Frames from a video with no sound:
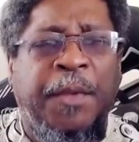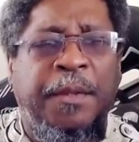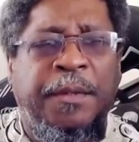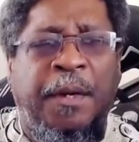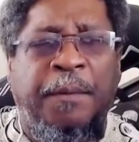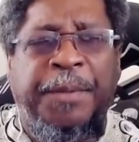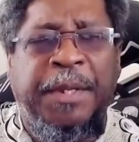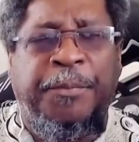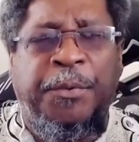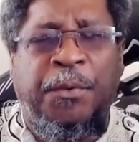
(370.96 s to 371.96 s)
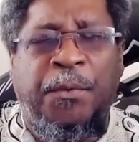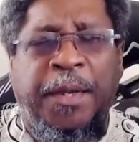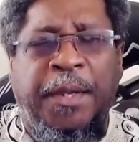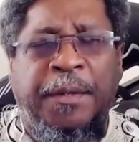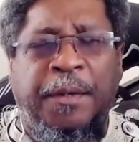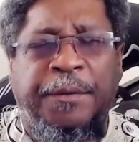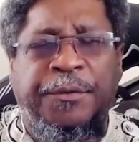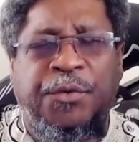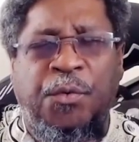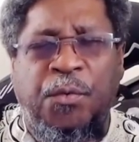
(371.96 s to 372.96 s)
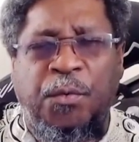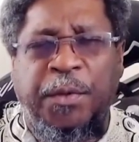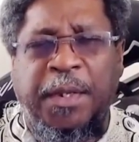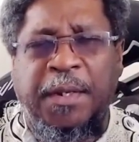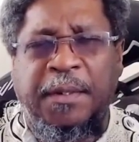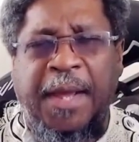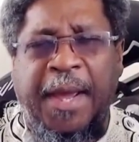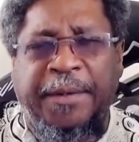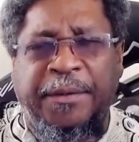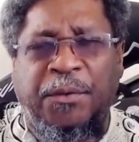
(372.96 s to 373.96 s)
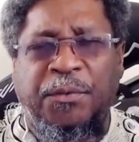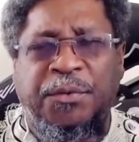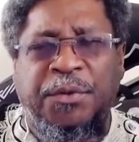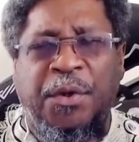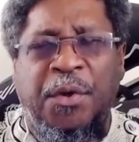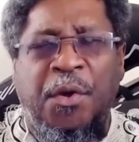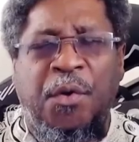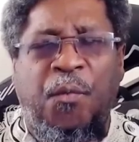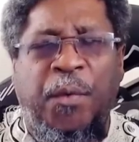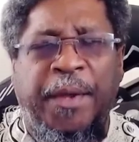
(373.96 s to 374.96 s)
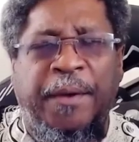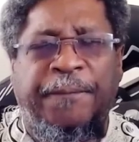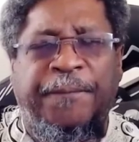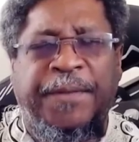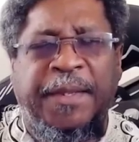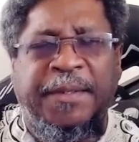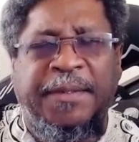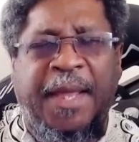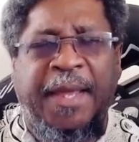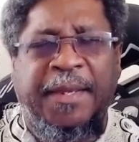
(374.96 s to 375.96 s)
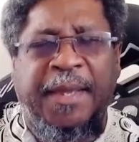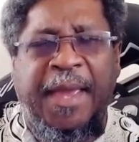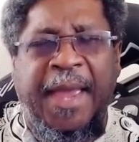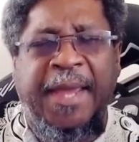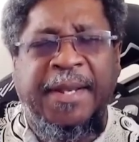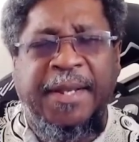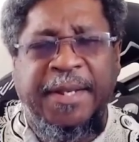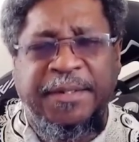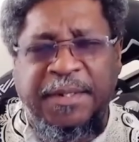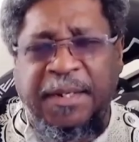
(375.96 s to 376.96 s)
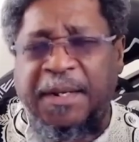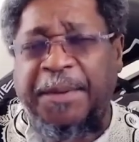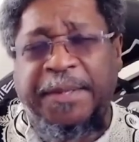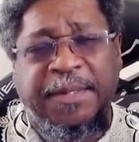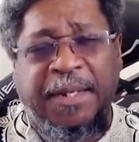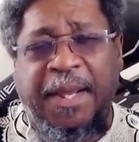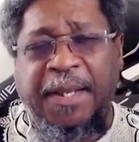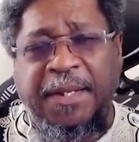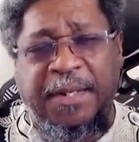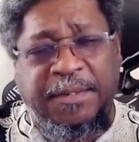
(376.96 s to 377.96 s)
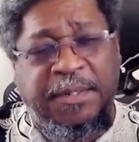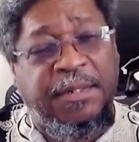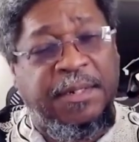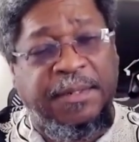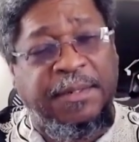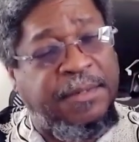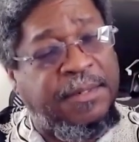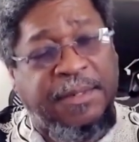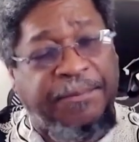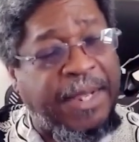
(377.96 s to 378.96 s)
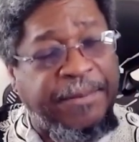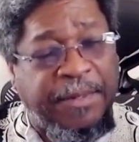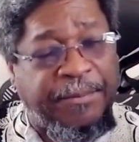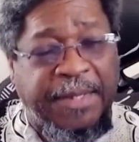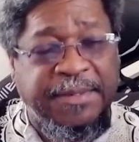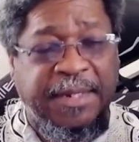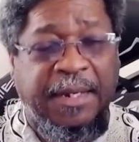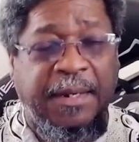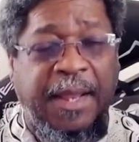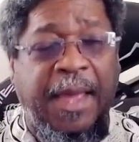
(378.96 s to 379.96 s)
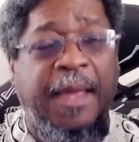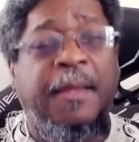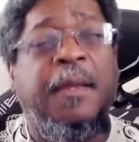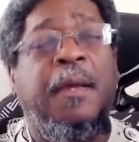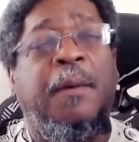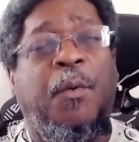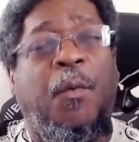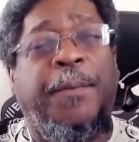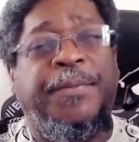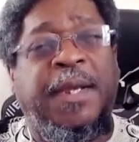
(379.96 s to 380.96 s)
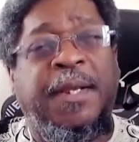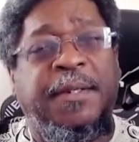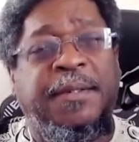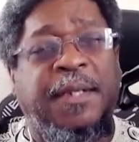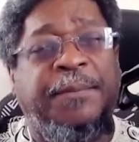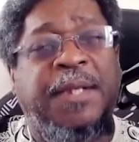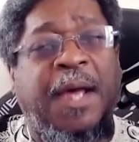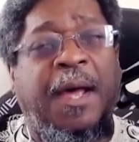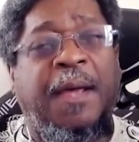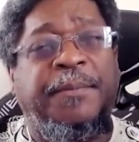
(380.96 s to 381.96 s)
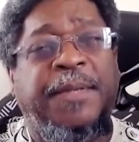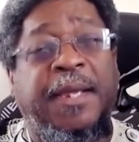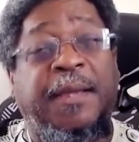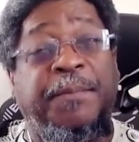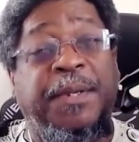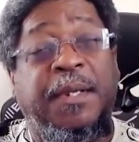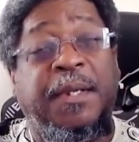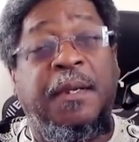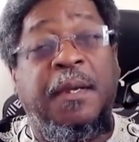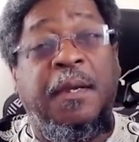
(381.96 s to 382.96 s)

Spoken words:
young people in school getting diagnosed with things like ADHD, and I'm not saying ADHD doesn't exist. I'm not saying that. But what I'm saying is sometimes that can be